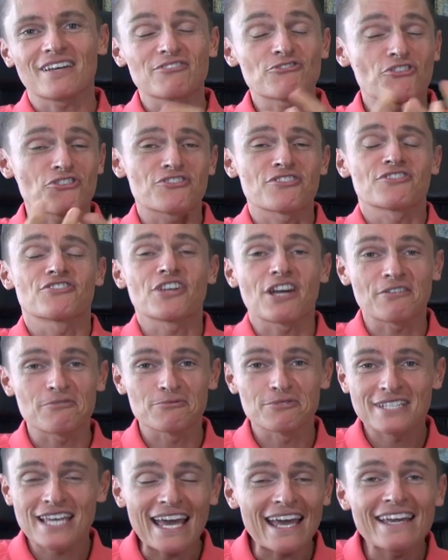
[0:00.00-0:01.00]
just the
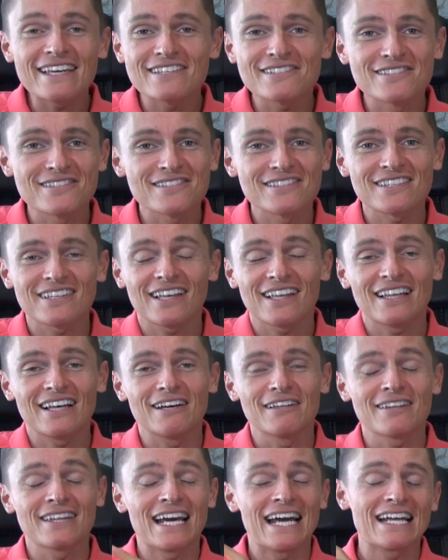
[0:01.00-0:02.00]
general taste
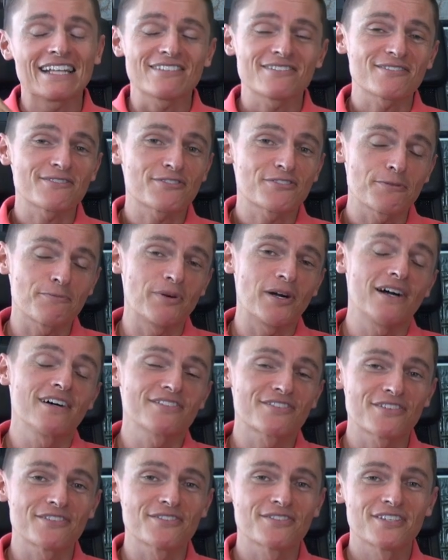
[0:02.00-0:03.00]
that
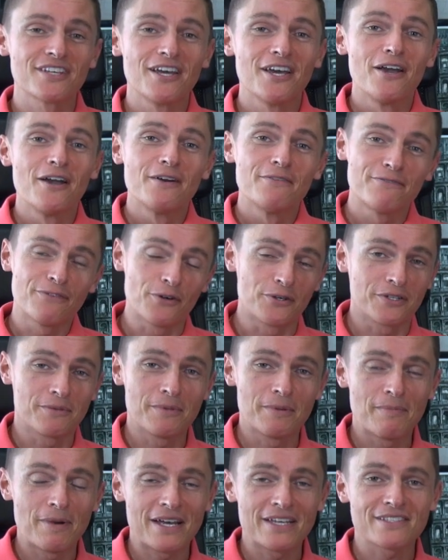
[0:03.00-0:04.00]
surpasses
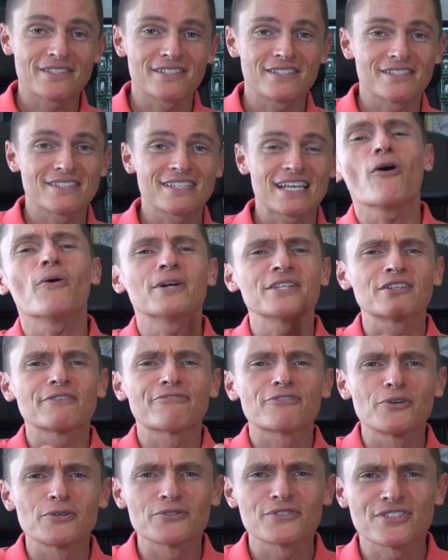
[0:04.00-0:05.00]
Fortnum and Mason's. Oh, and
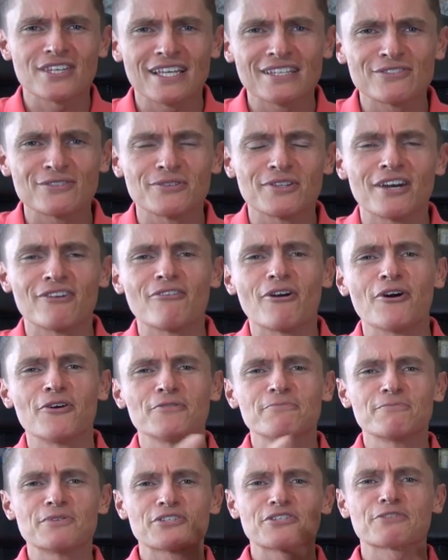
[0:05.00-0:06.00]
of course they do their
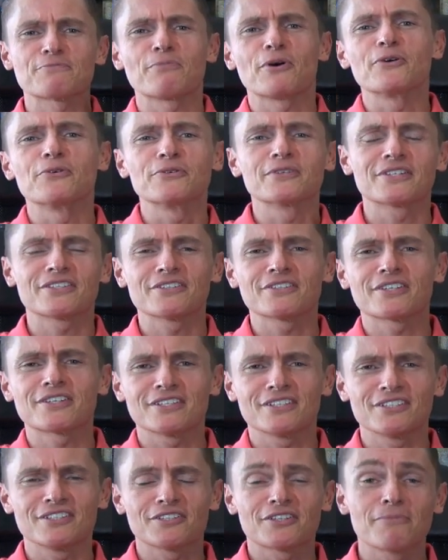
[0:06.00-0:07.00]
own bespoke. You
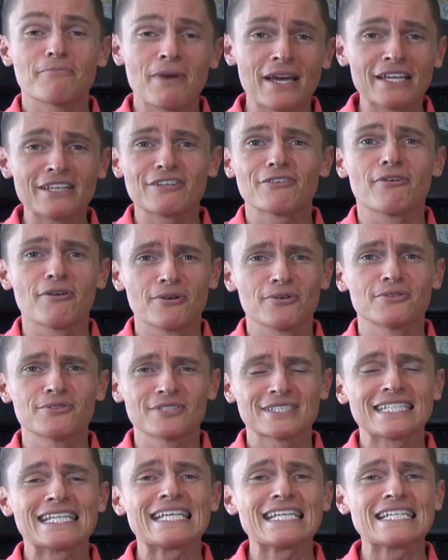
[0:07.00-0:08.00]
can make your
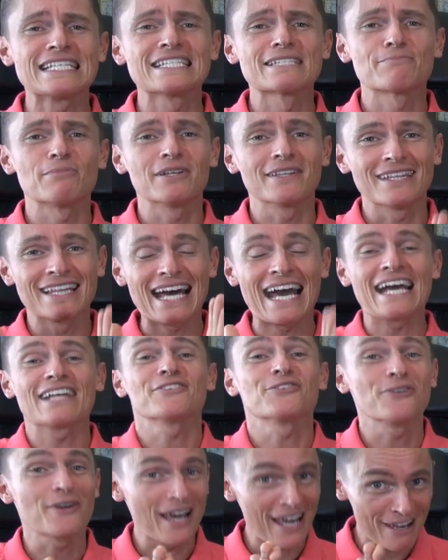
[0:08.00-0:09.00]
own teas, but
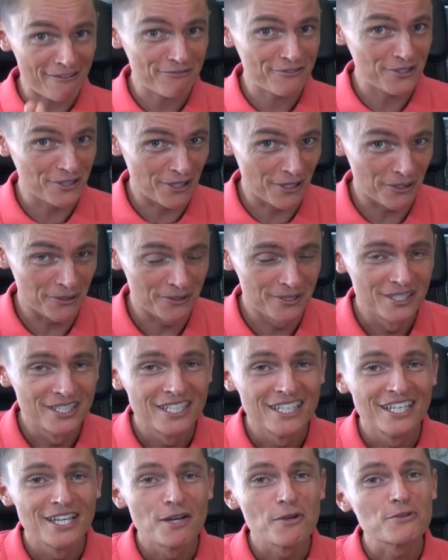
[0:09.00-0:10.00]
that you have to go
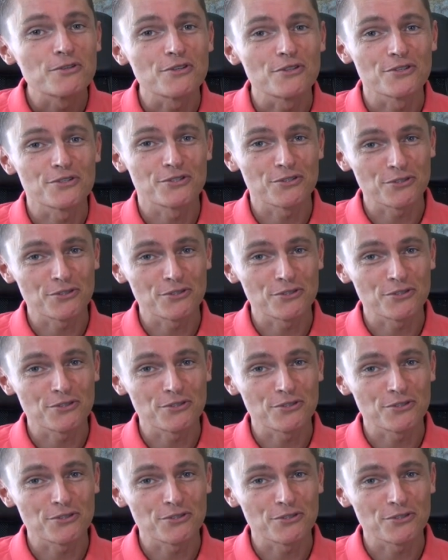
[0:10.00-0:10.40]
to the